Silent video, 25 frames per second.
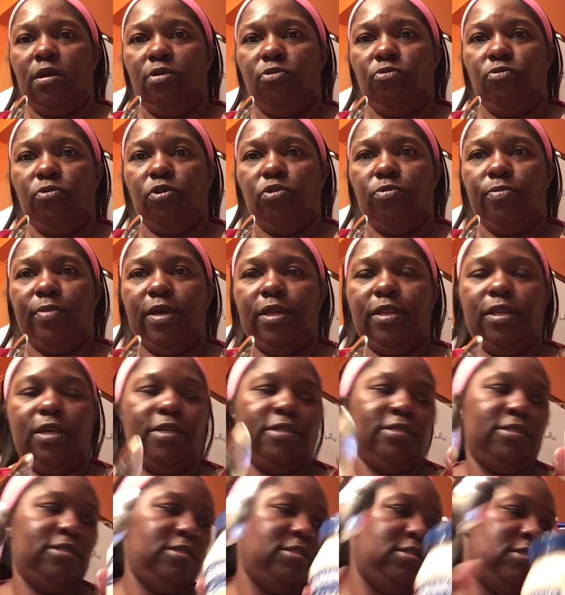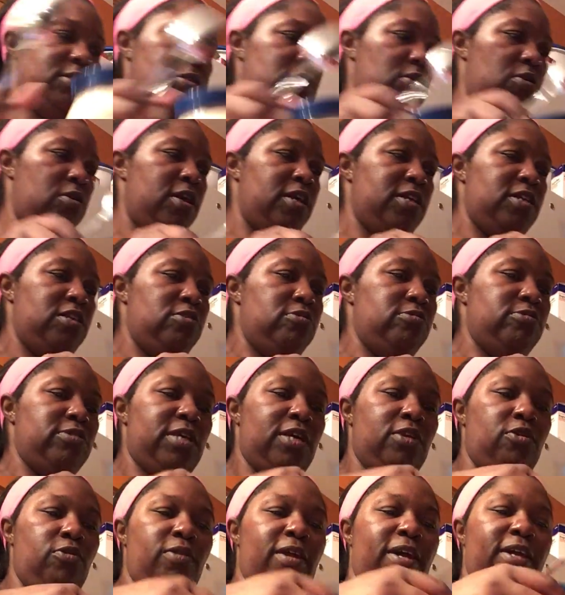real mayonnaise. This is all I use. I
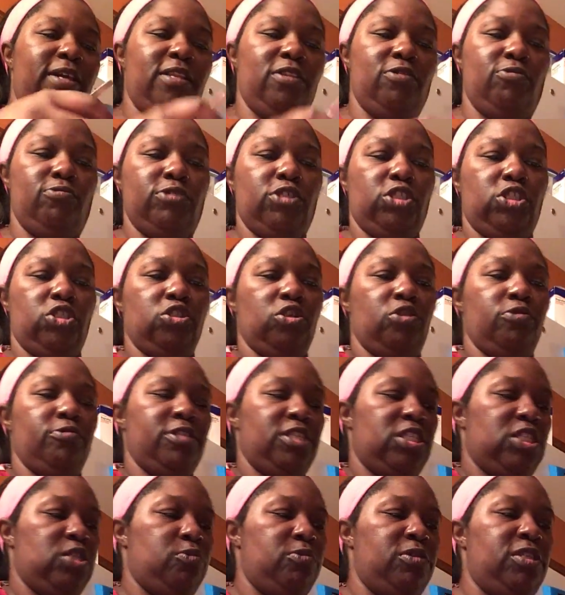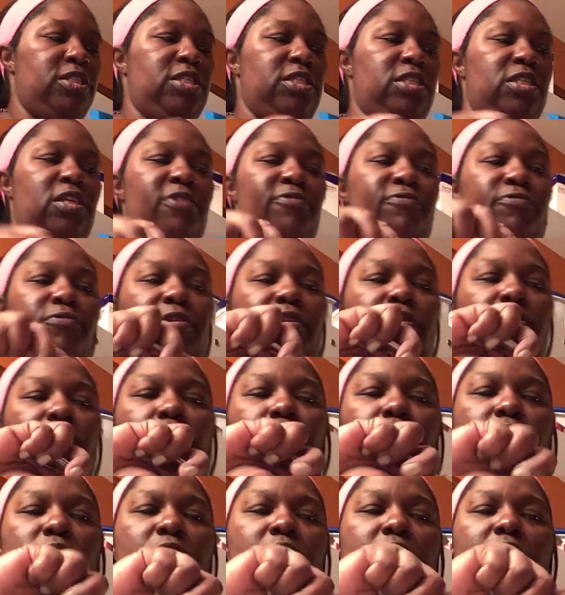don't like no sugary sweet stuff with
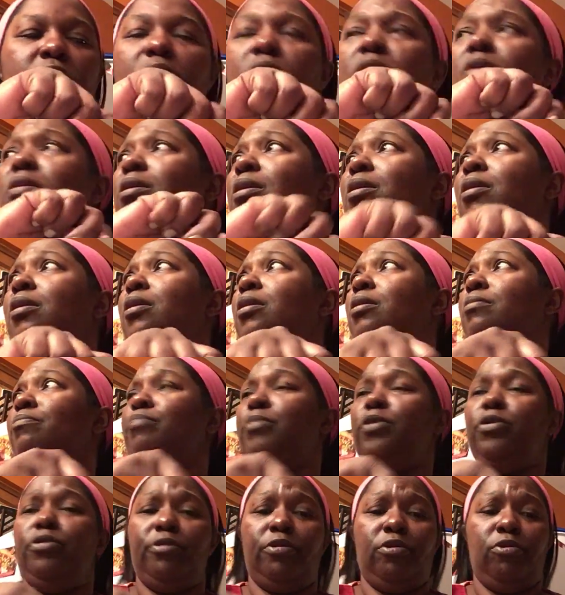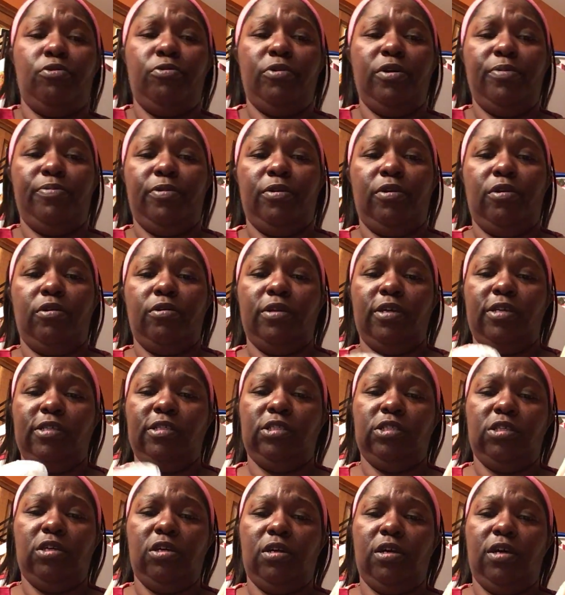no Miracle Whip and all that
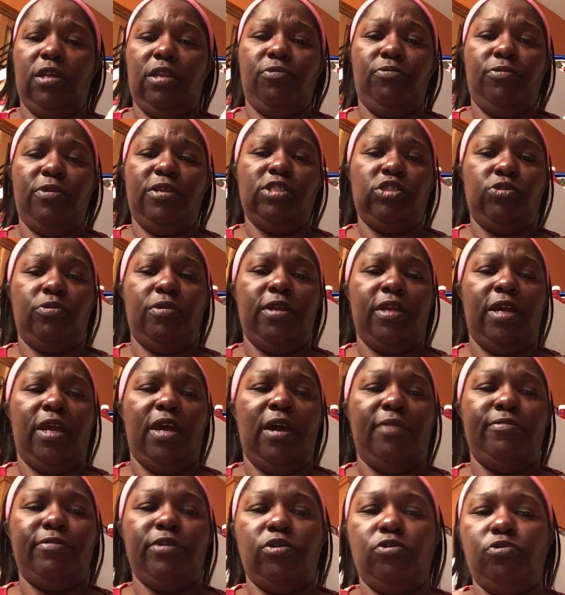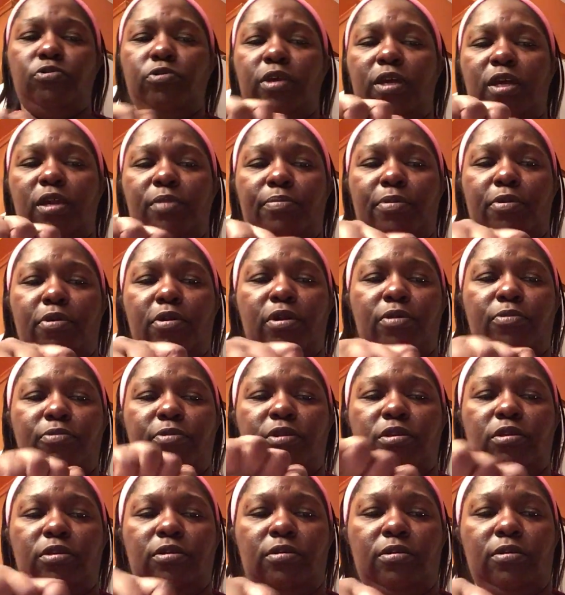junk, honey. We ain't trying to have a Kool-Aid party
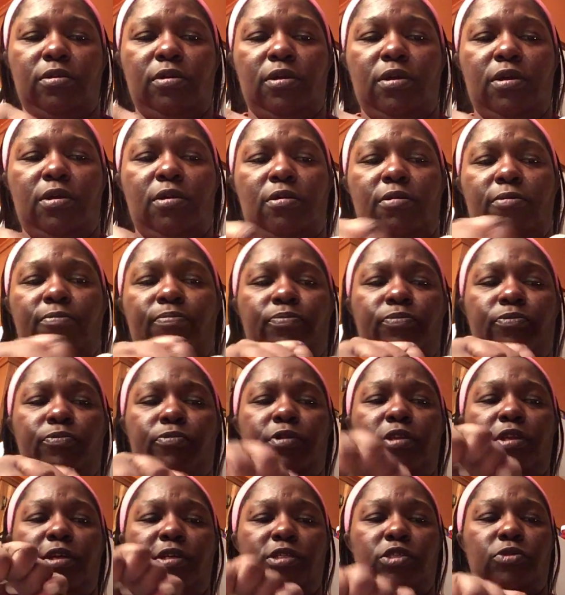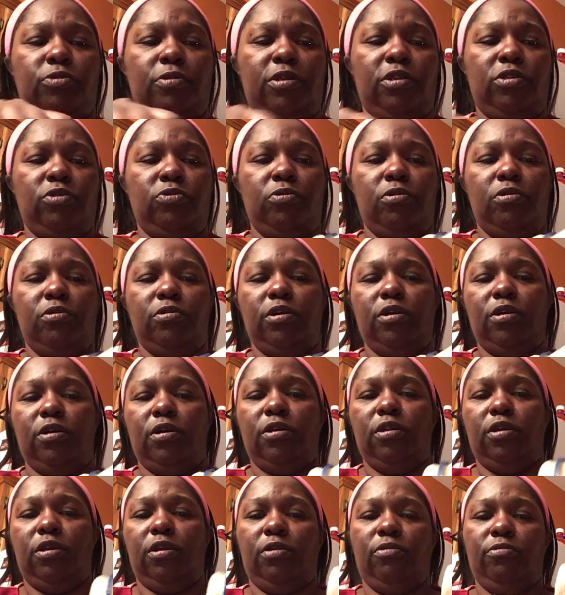with we're not trying to do all that,
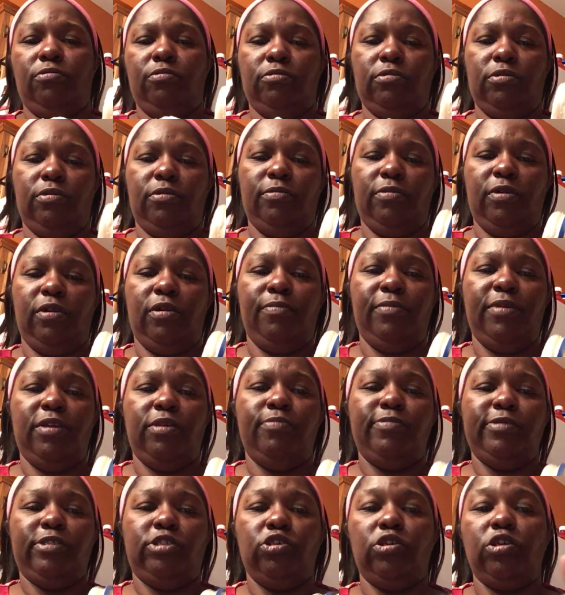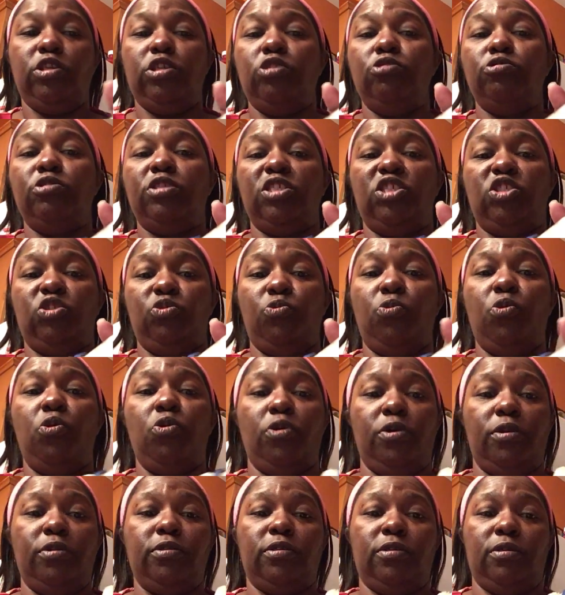honey. I mean, but you can use as you
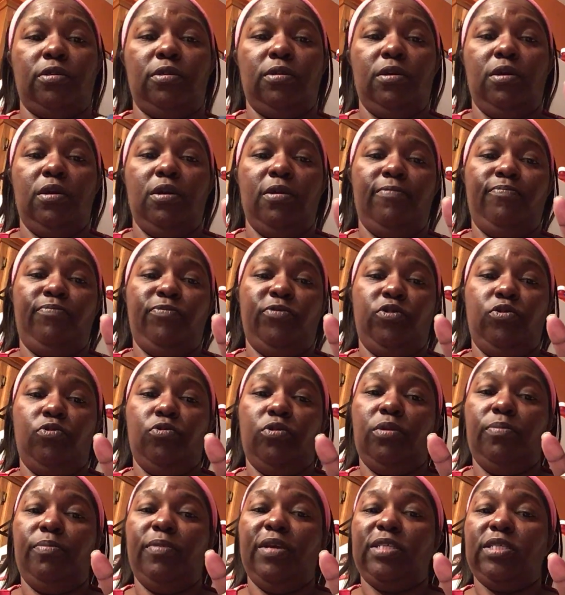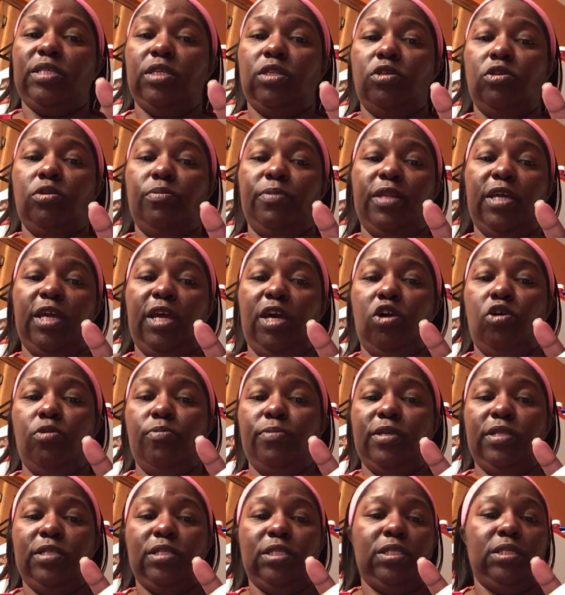want. You want to mix a little bit of
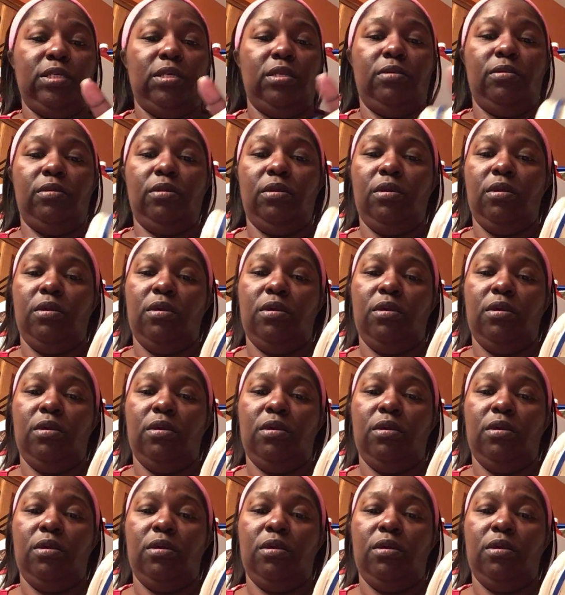Hellman's and